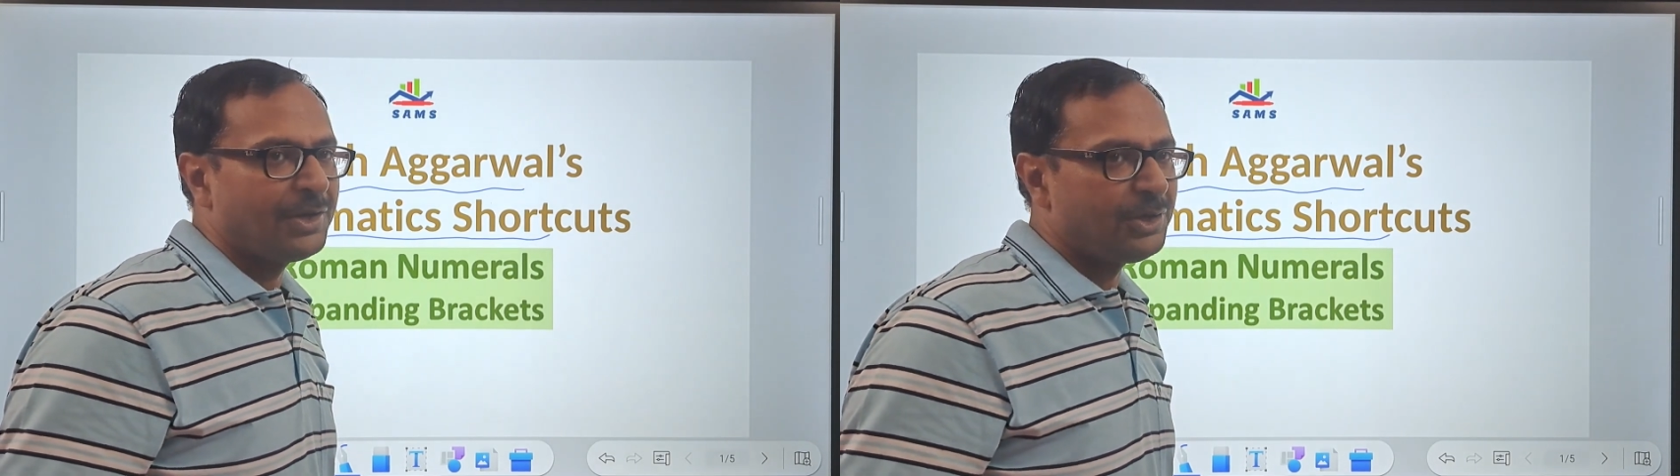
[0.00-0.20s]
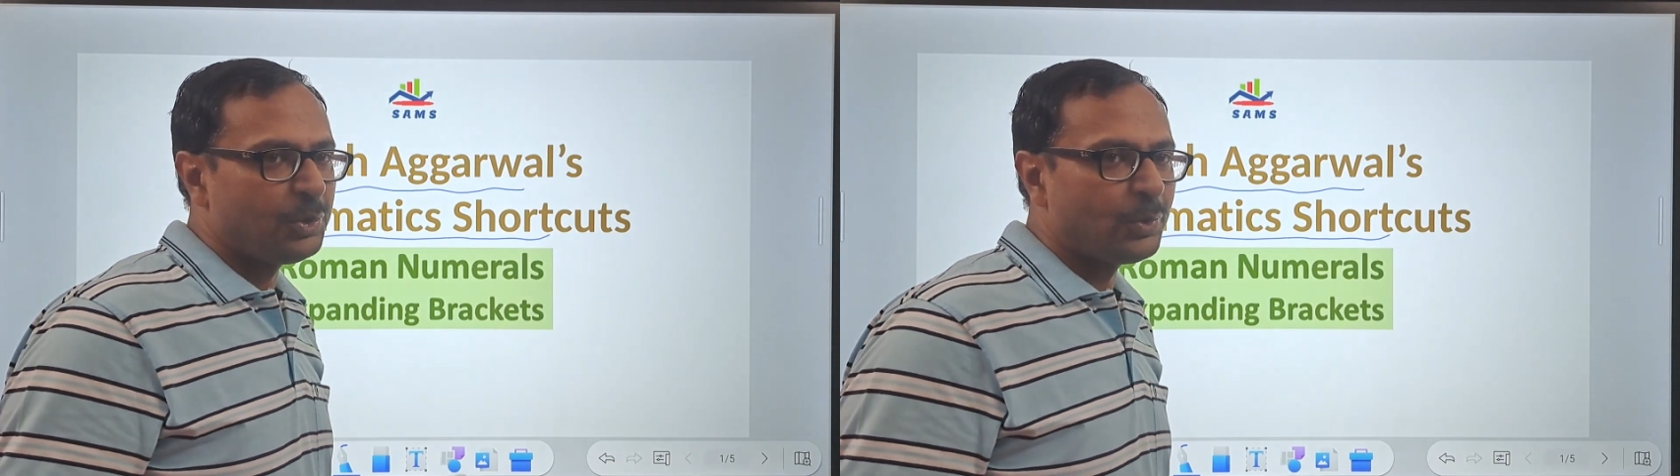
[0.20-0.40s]

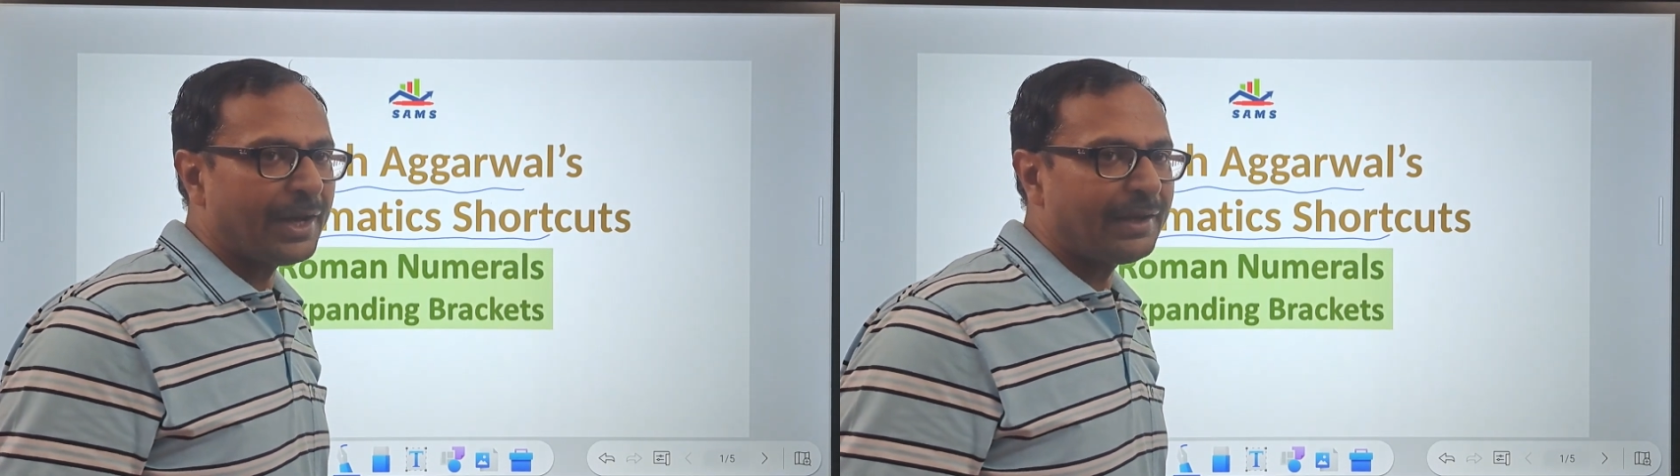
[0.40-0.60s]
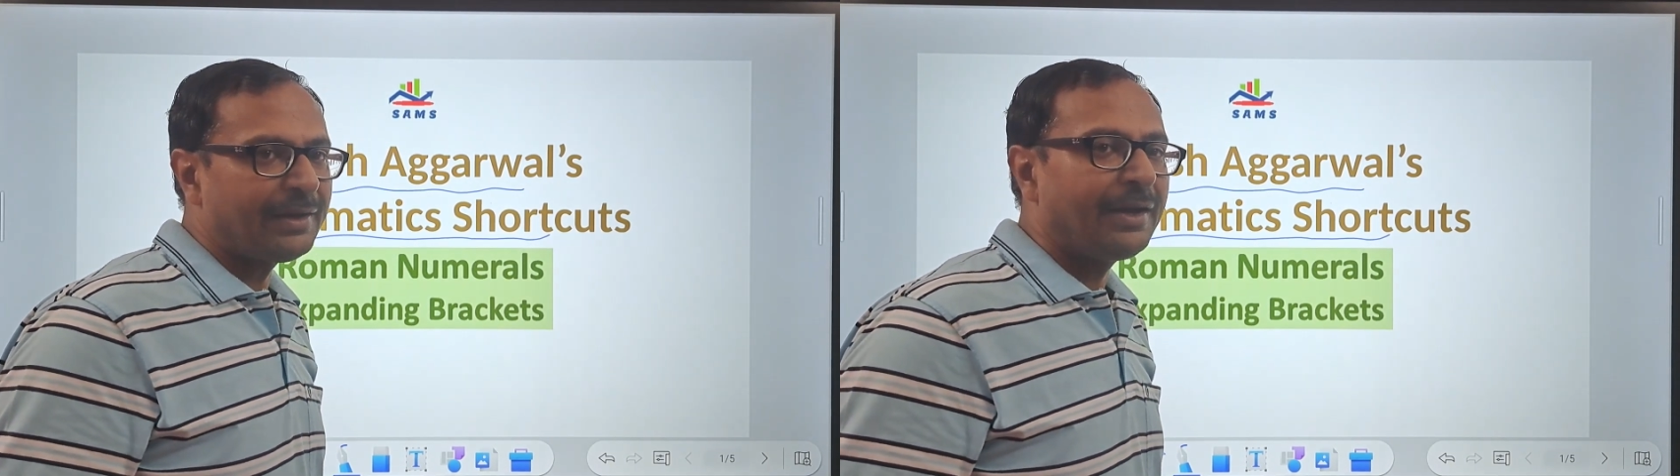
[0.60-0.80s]
you
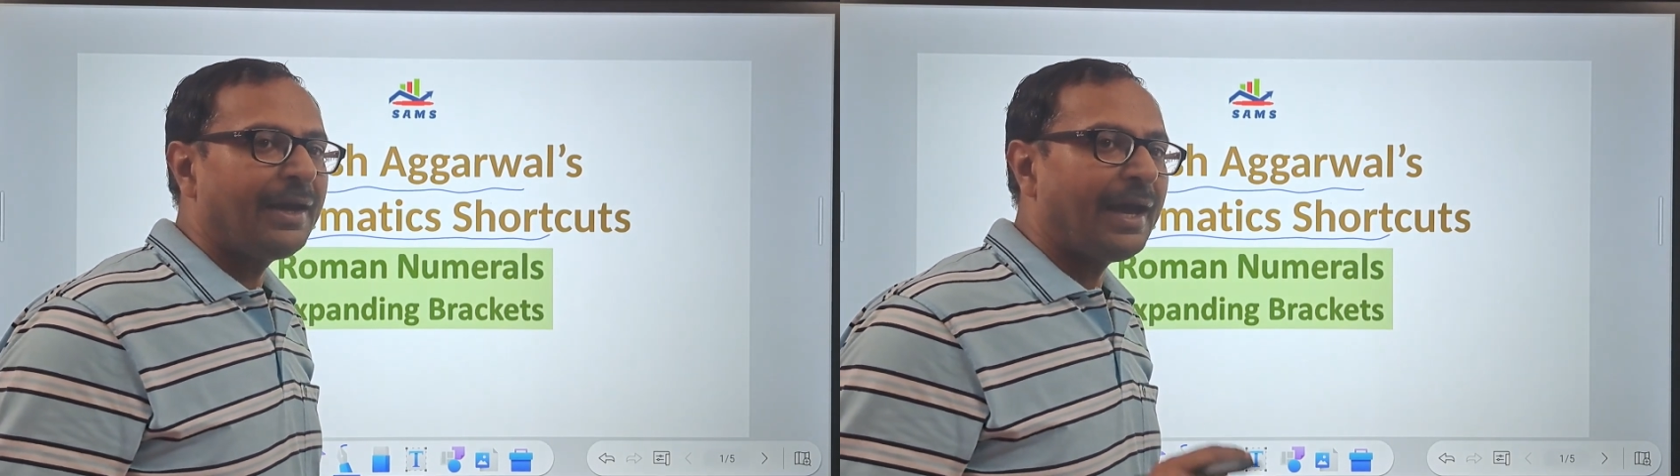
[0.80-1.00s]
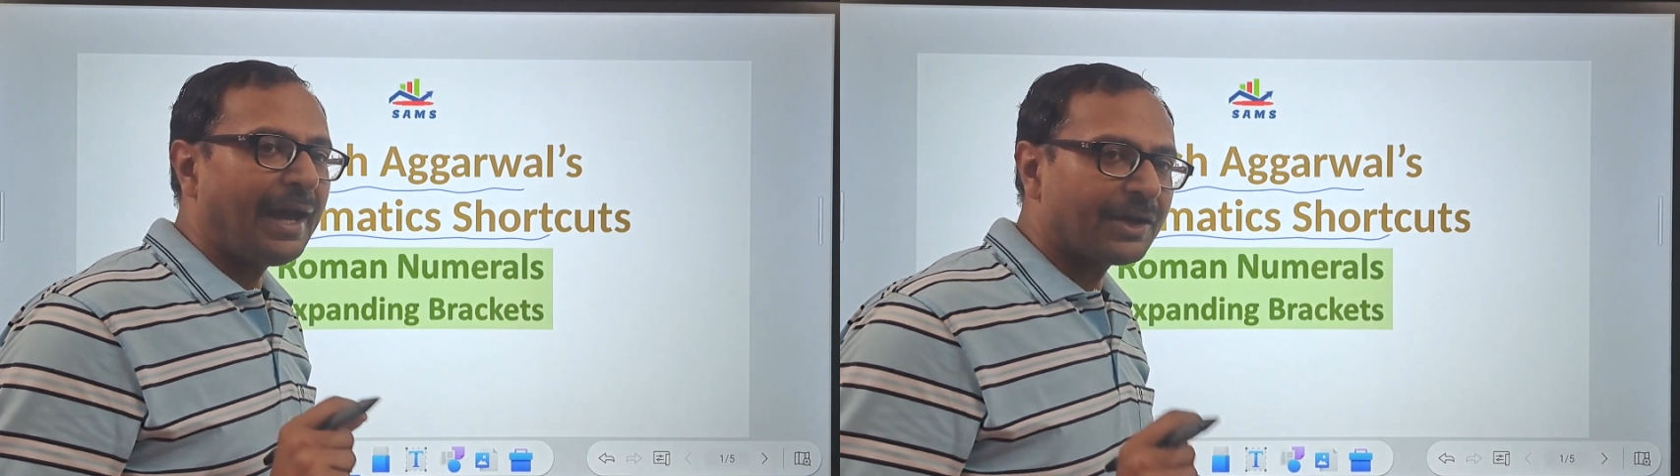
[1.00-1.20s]
can
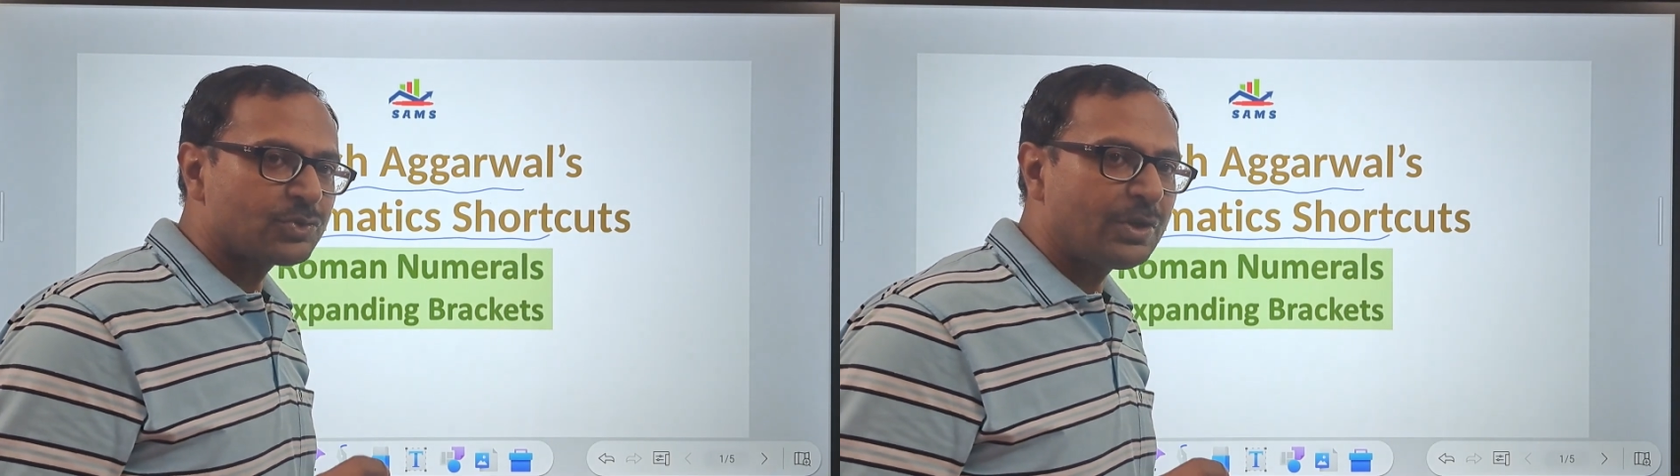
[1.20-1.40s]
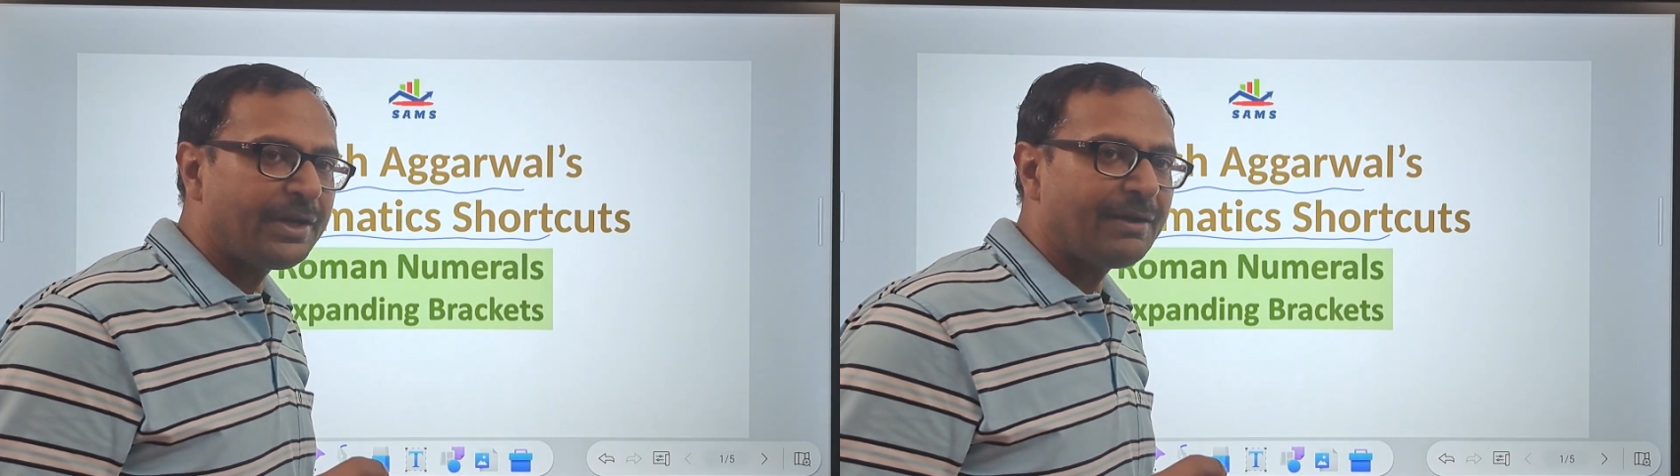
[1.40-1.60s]

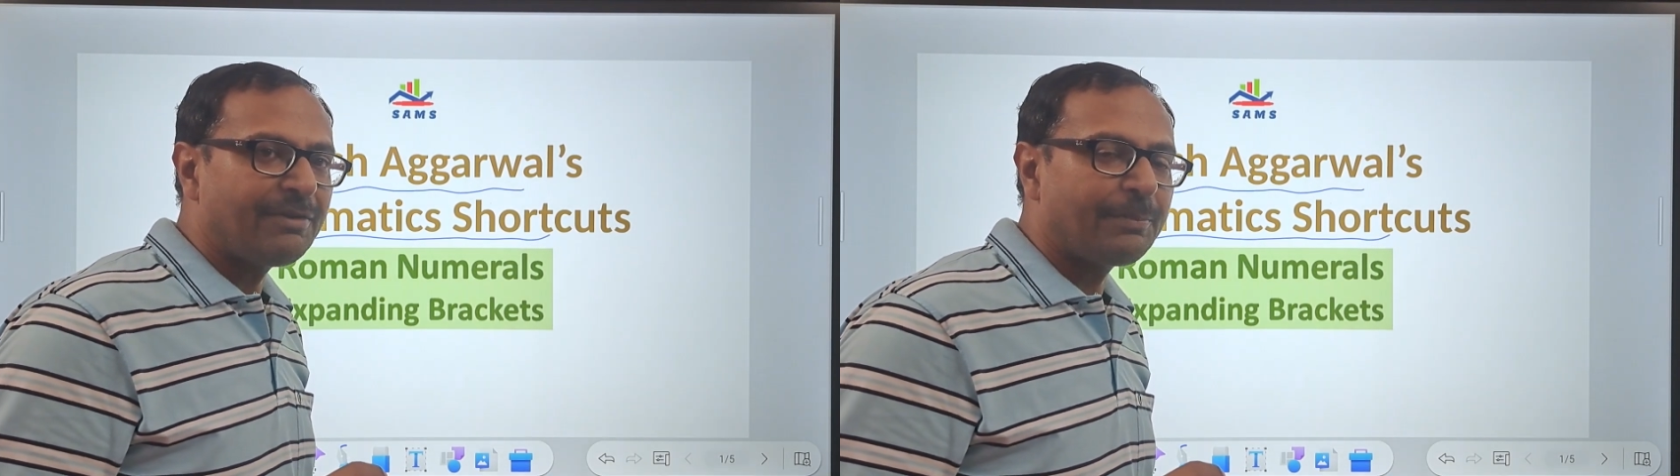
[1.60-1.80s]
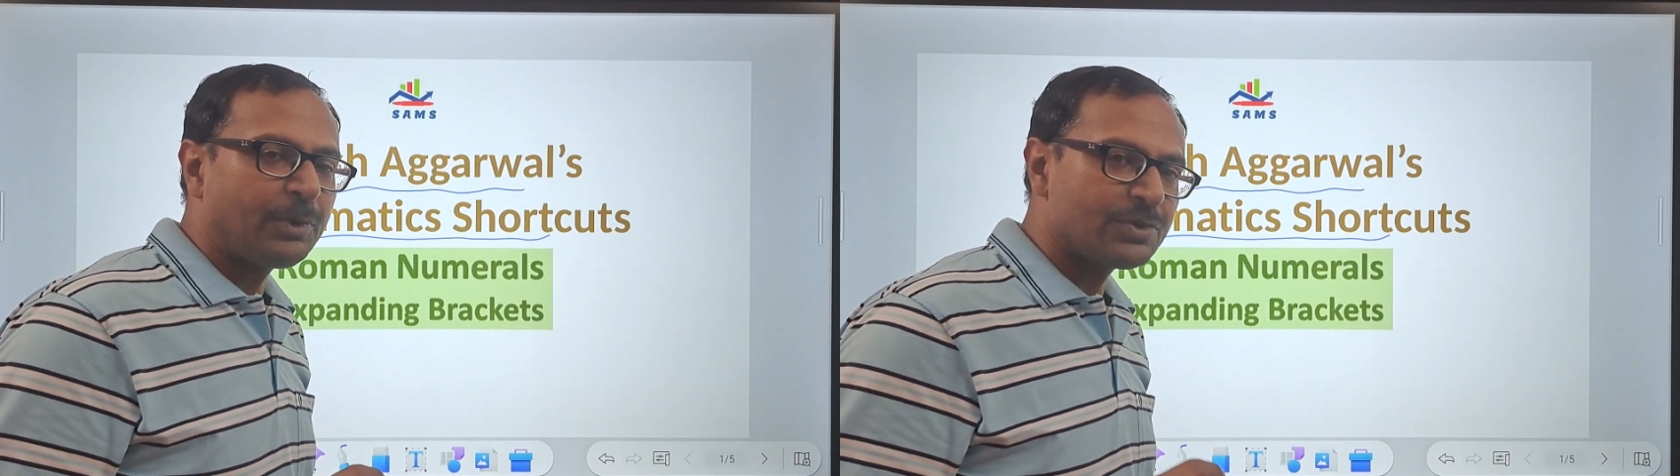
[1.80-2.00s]
actually
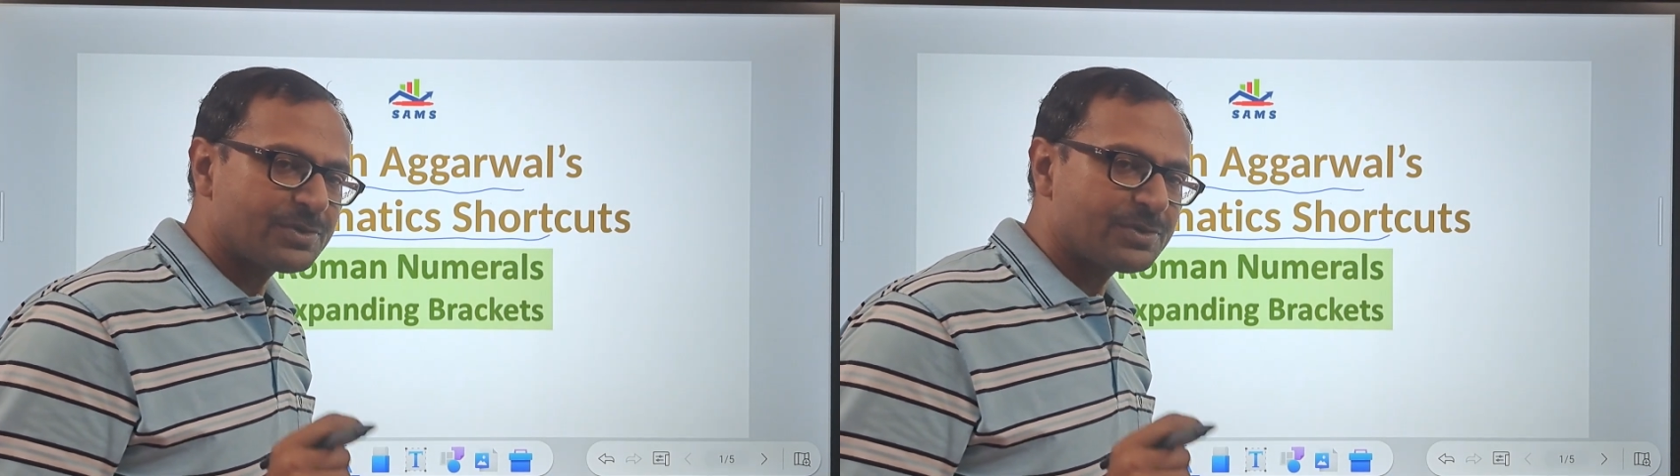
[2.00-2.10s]
develop your